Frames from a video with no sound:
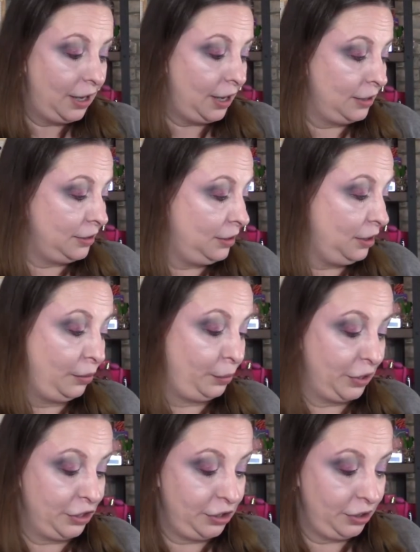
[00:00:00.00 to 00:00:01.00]
as the
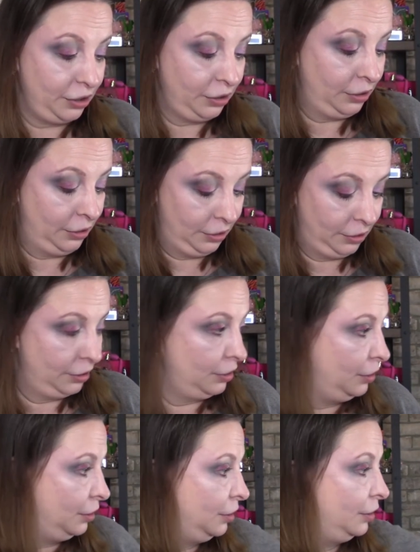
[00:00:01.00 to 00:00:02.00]
original,
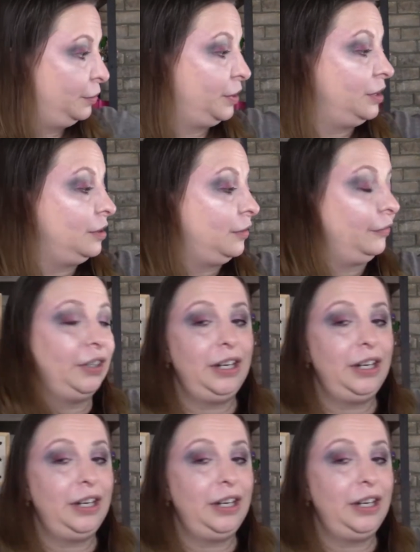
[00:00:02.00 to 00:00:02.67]
which is over